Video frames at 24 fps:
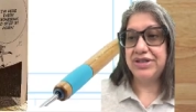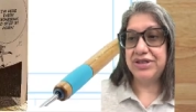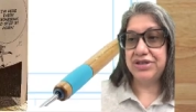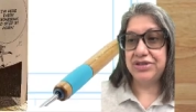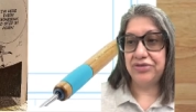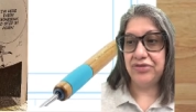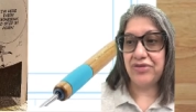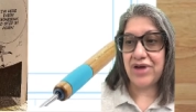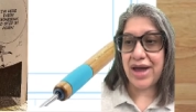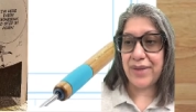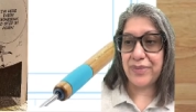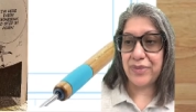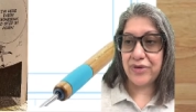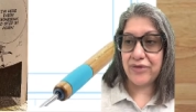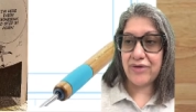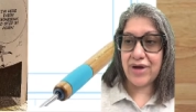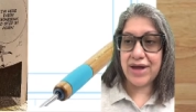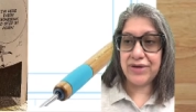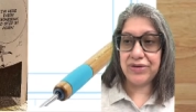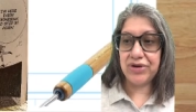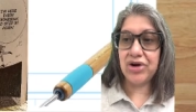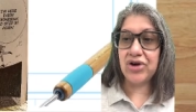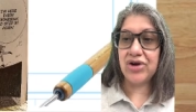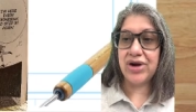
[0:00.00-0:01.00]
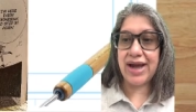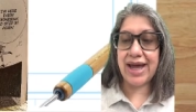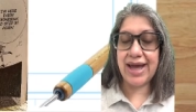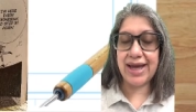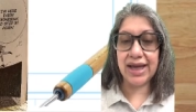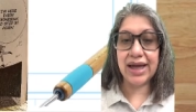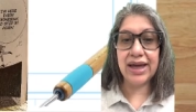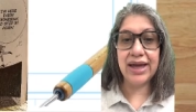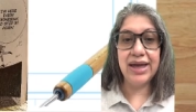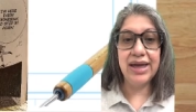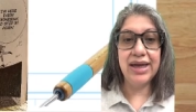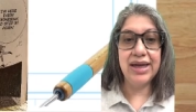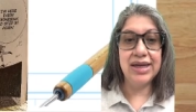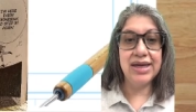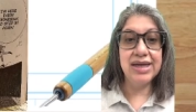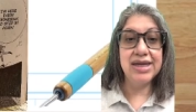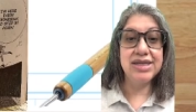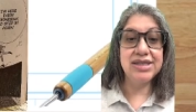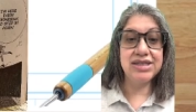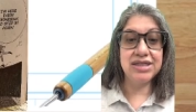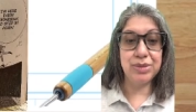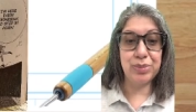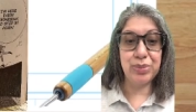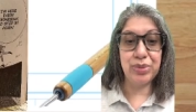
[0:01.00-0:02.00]
to wrap around her neck
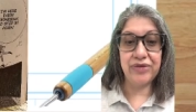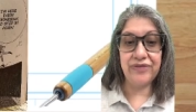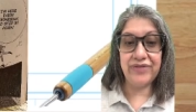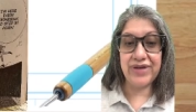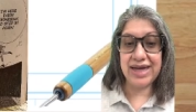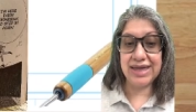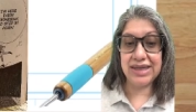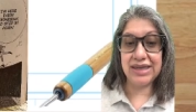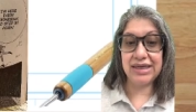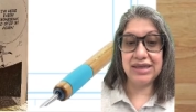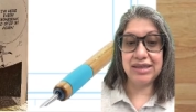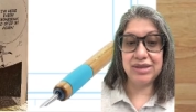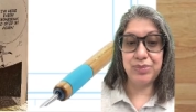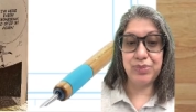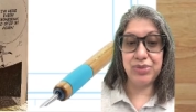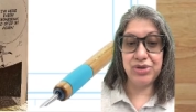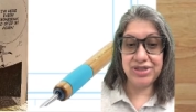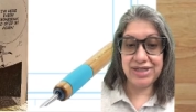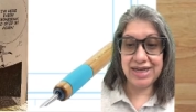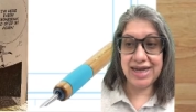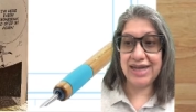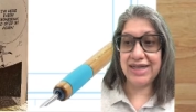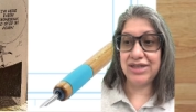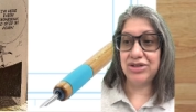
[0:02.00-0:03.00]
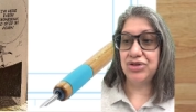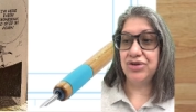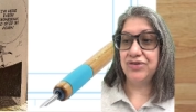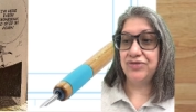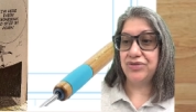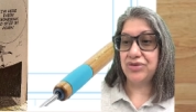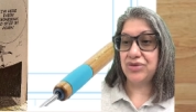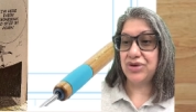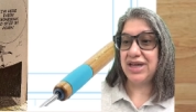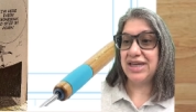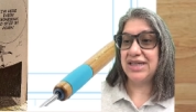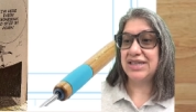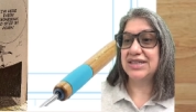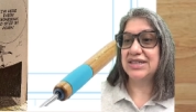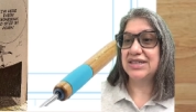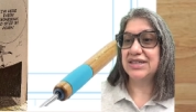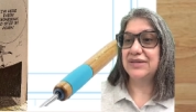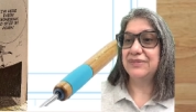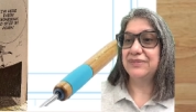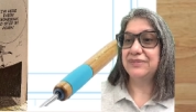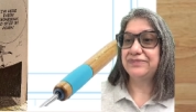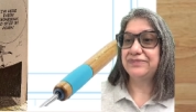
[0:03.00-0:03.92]
to protect, her voice.